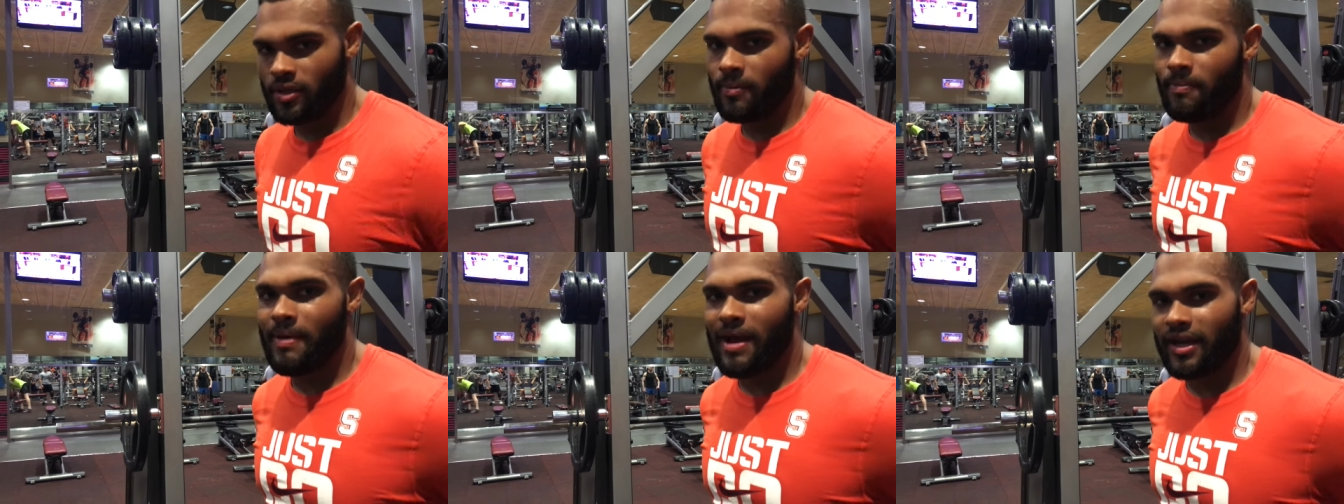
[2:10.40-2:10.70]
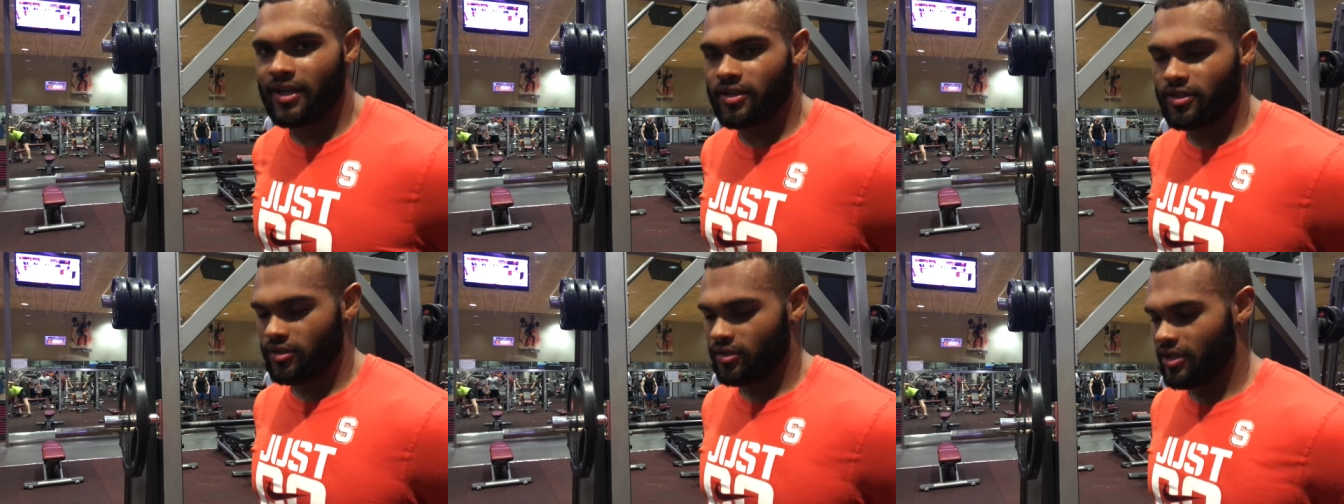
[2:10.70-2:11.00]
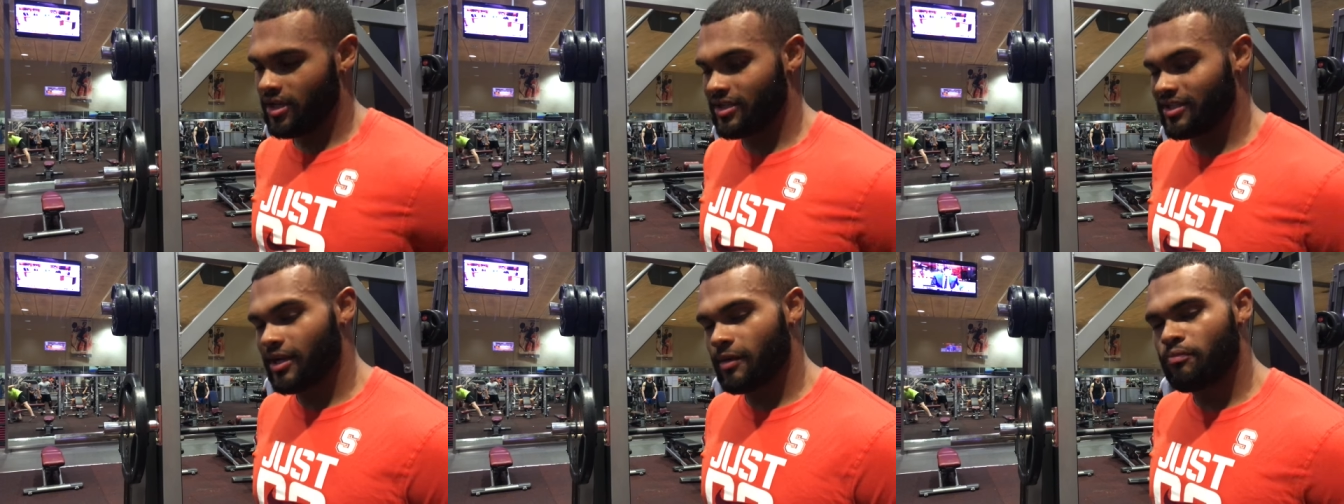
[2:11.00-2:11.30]
in the back of your
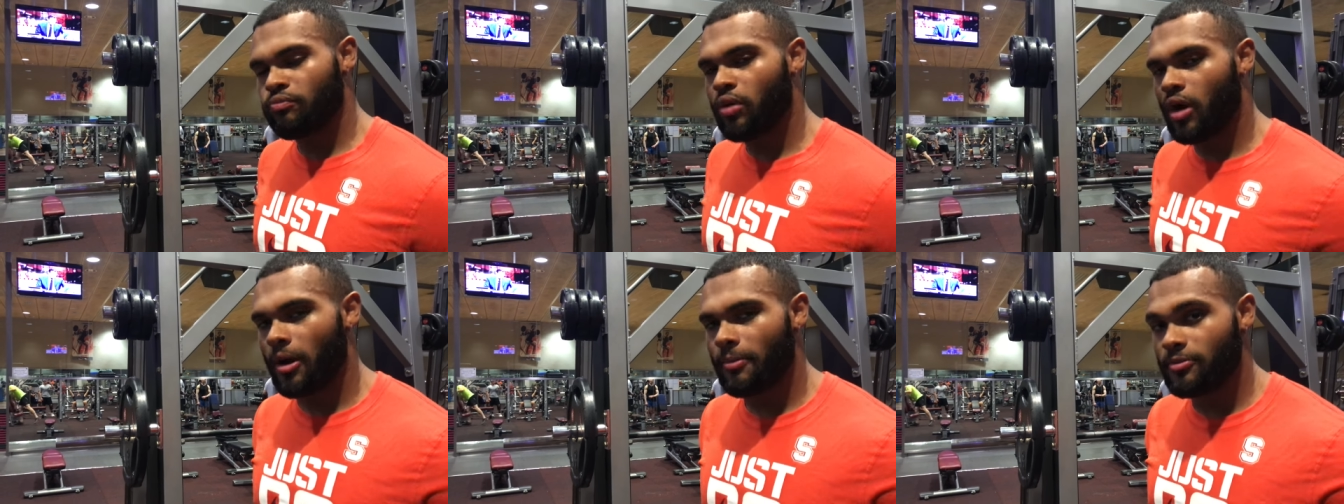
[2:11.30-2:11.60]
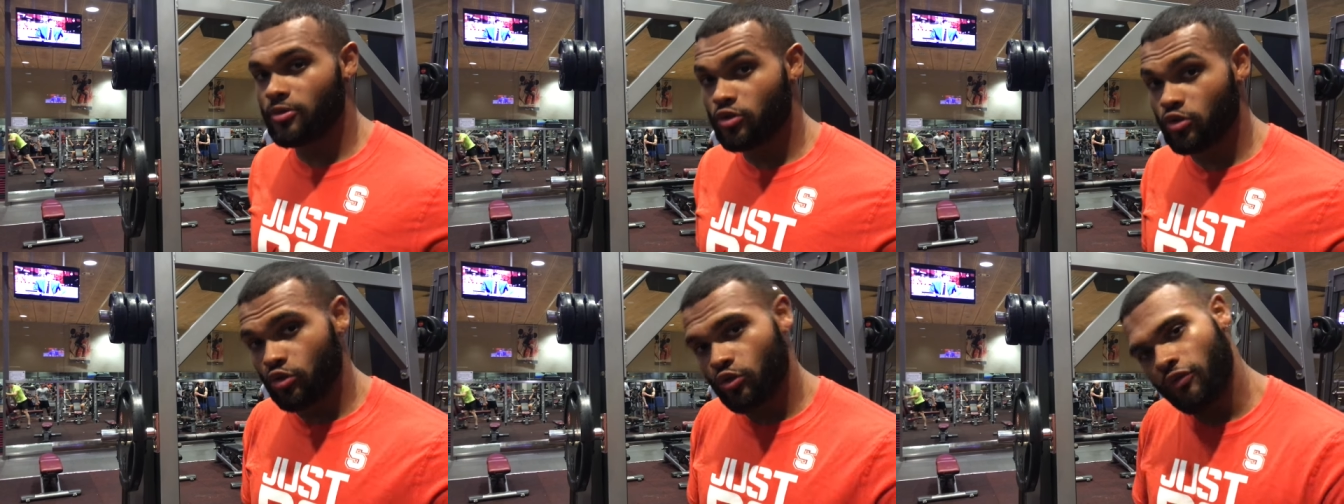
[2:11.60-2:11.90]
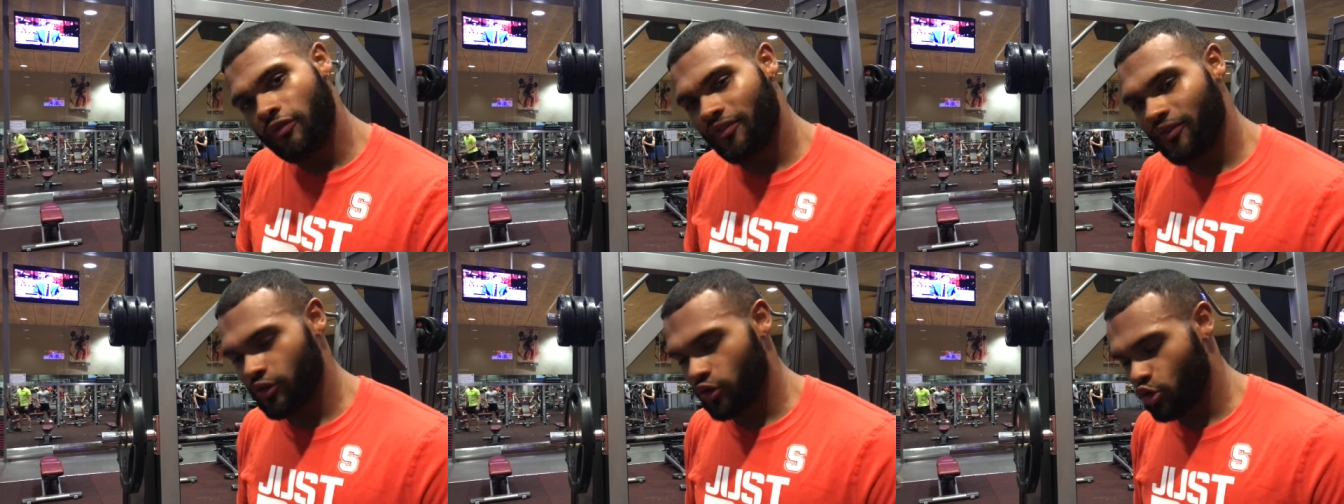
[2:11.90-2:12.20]
legs. I promise you,
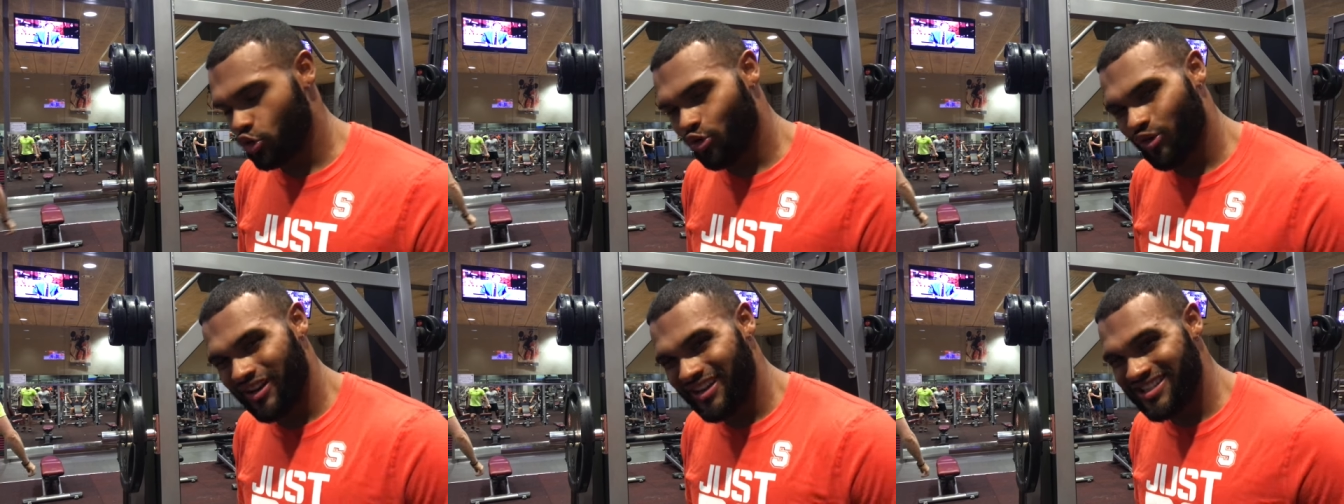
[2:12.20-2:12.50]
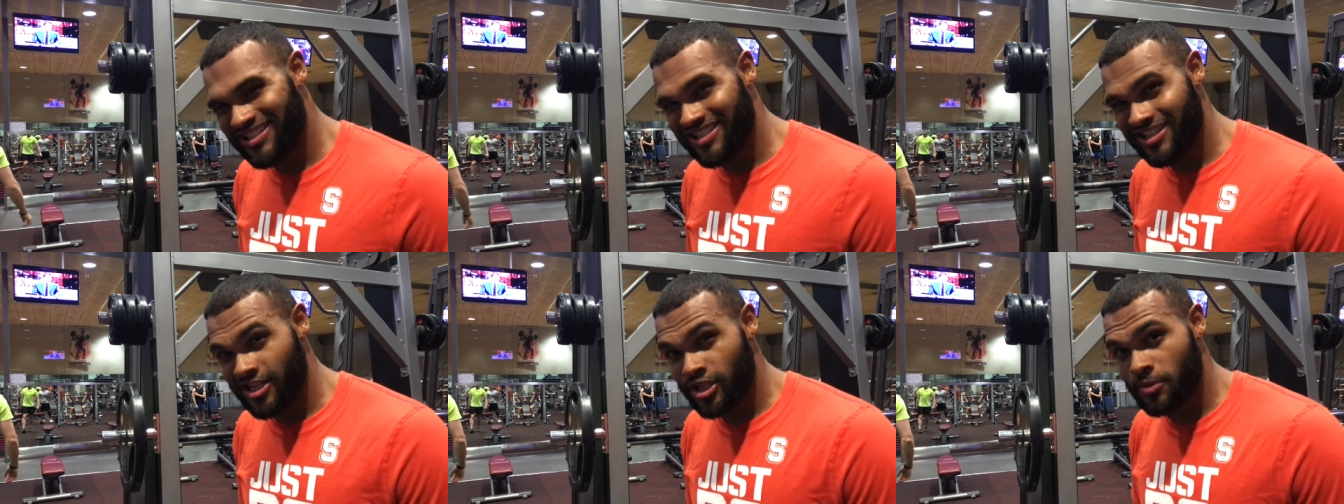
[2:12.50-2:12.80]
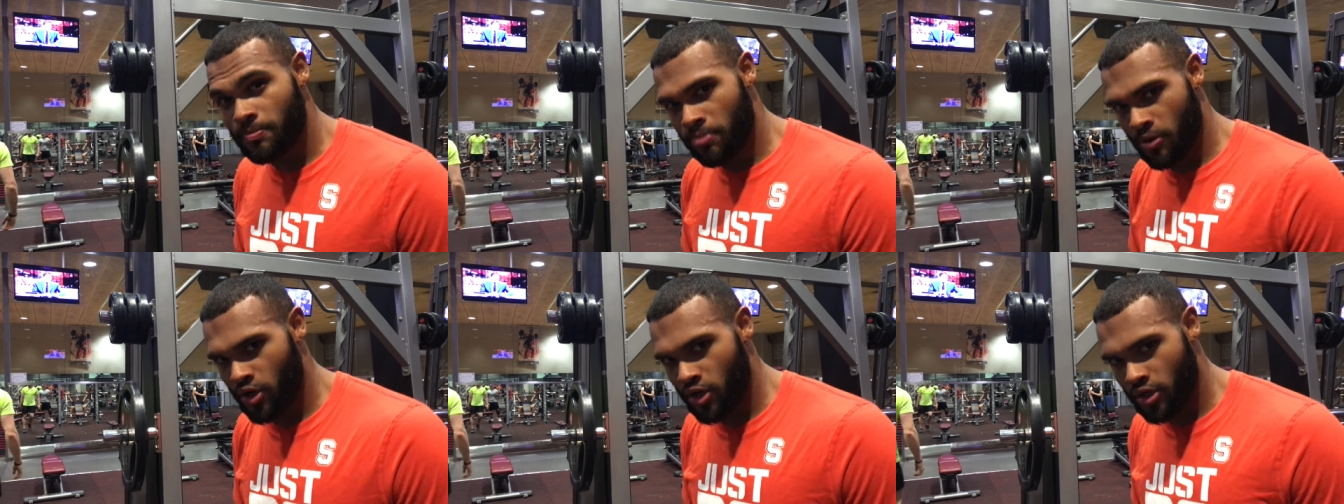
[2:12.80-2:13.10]
you feel the
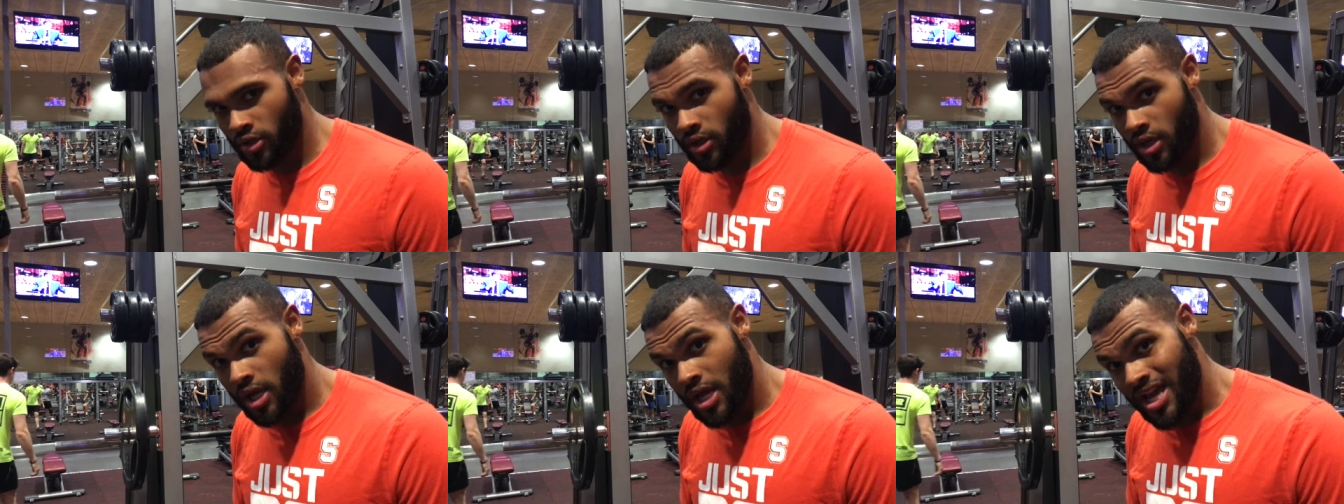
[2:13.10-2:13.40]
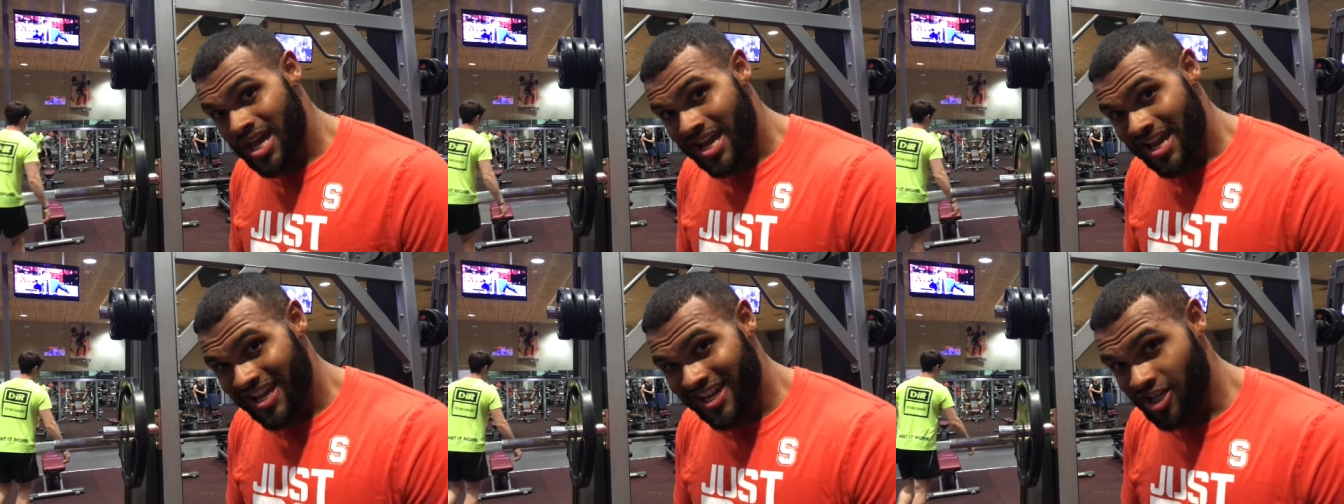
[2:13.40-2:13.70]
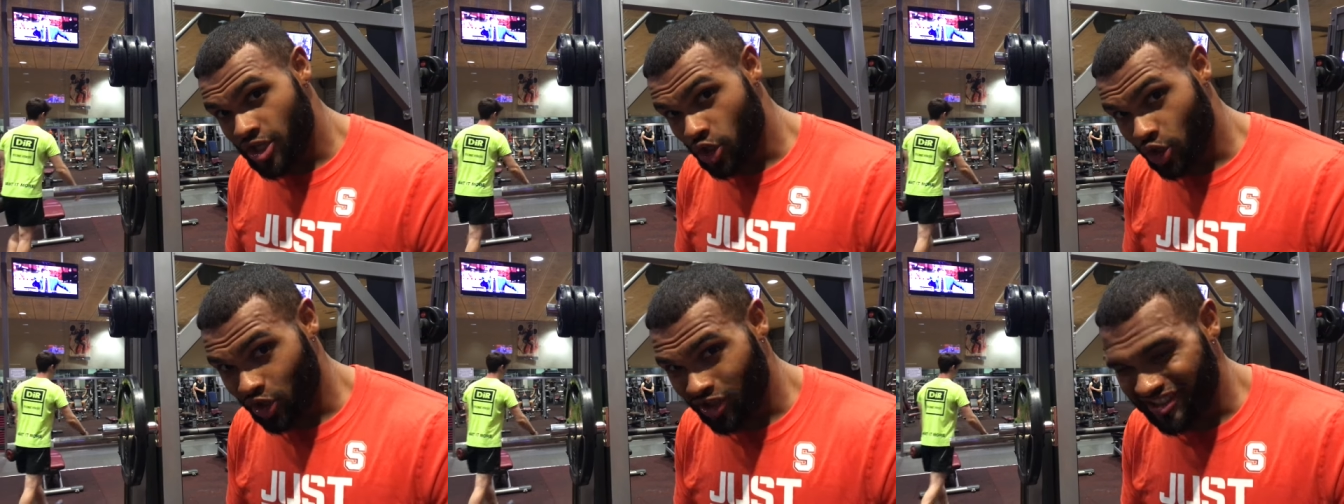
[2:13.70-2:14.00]
craziest burn
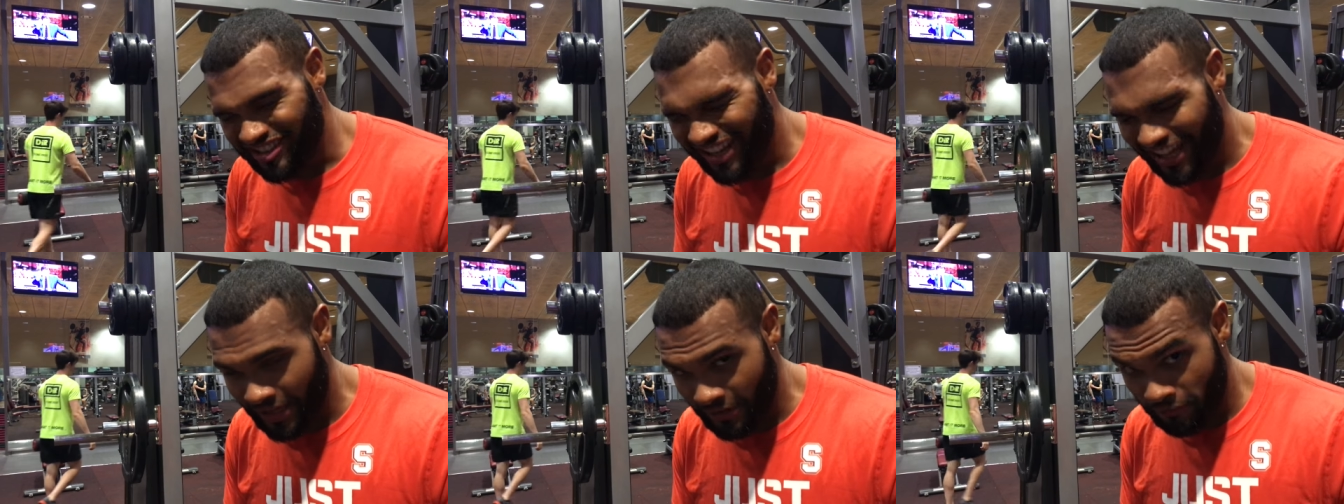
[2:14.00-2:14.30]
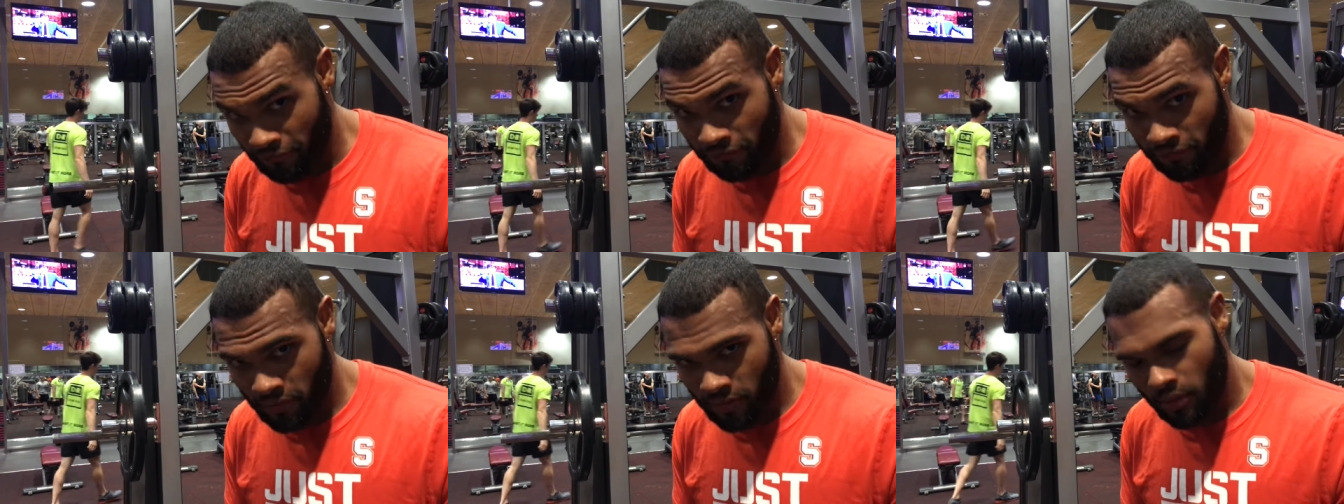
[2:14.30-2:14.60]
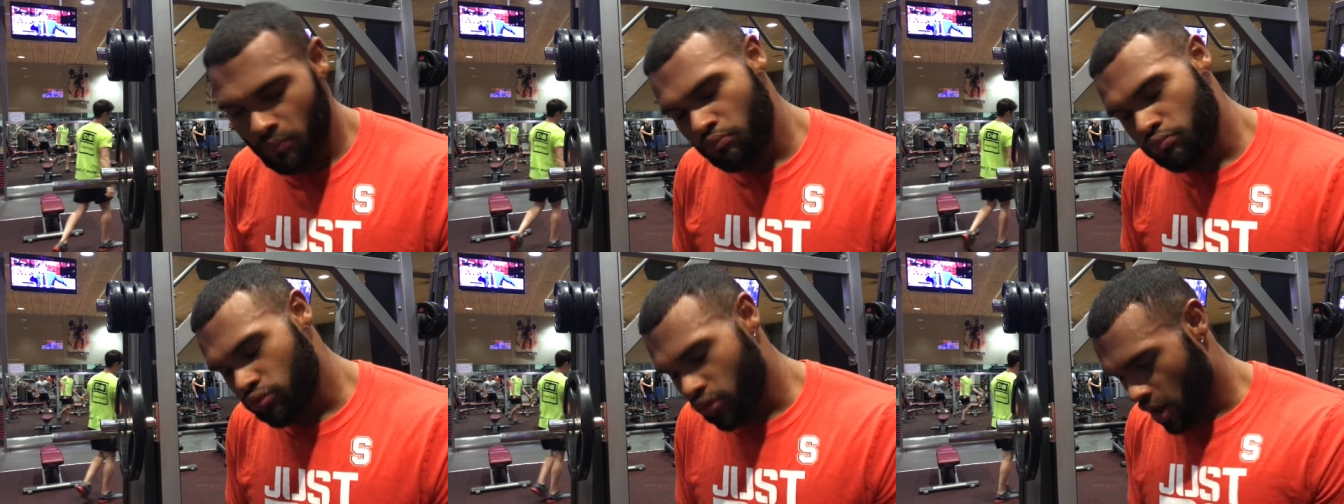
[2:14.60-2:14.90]
in your life.
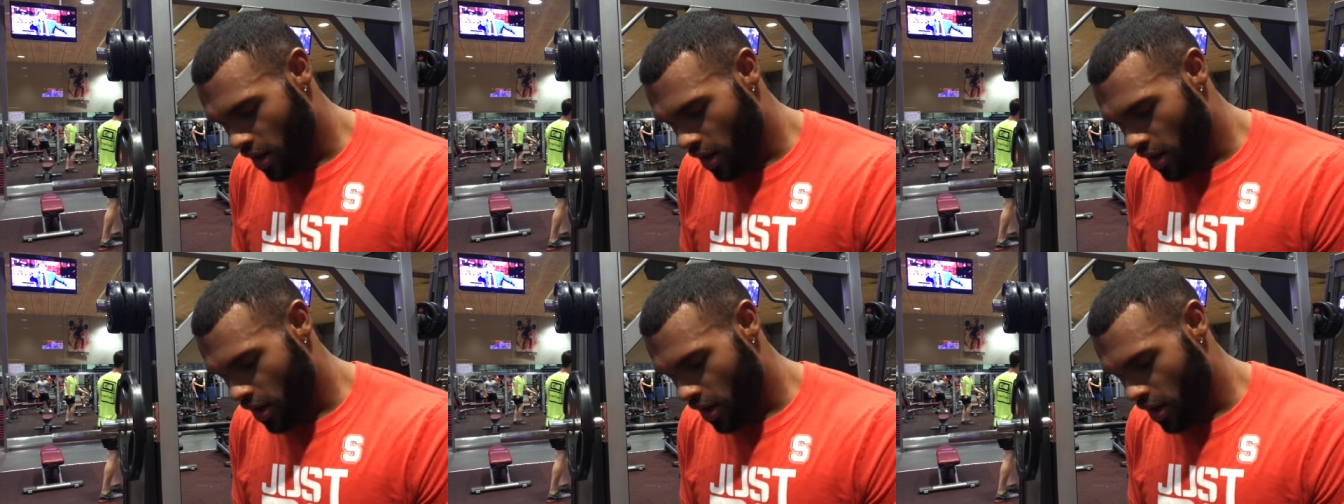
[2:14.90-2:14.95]
I